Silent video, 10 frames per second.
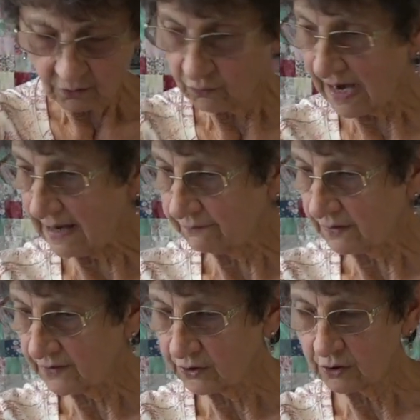
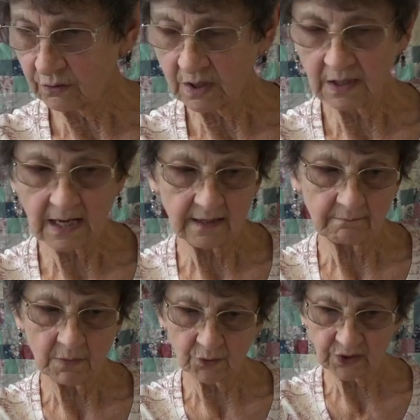gravel that you can get at
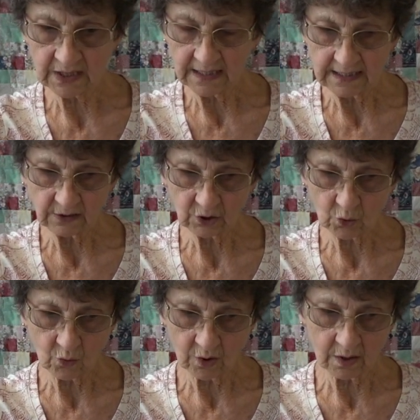most any
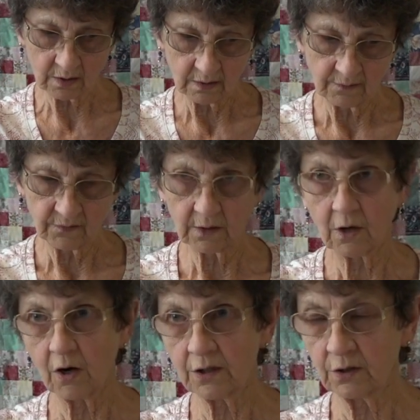store. The
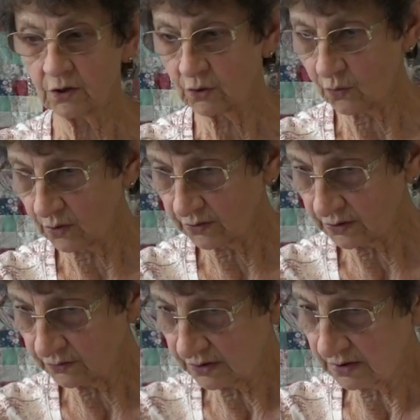garden
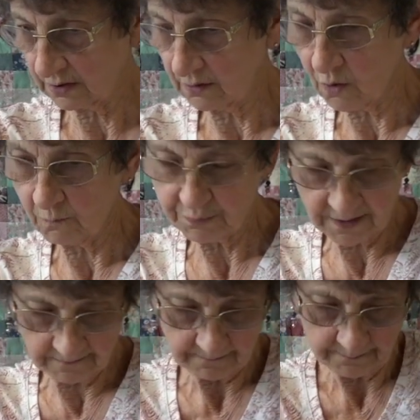stores are still
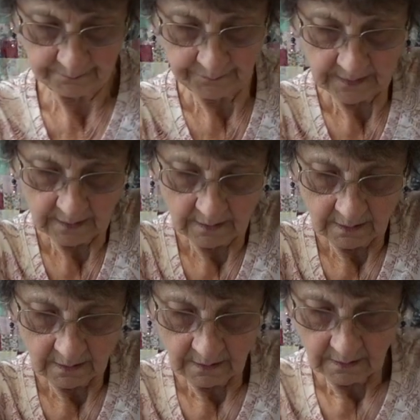open.
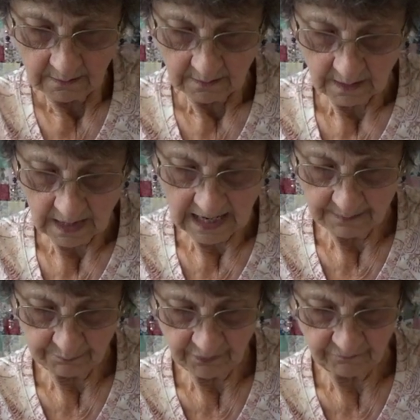I
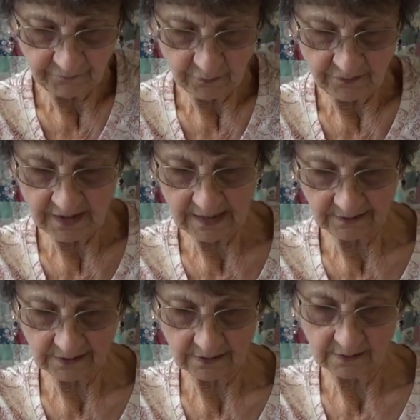prefer
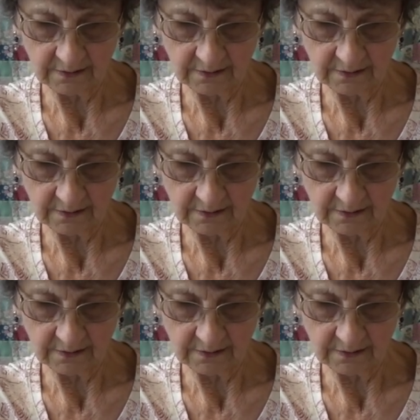this,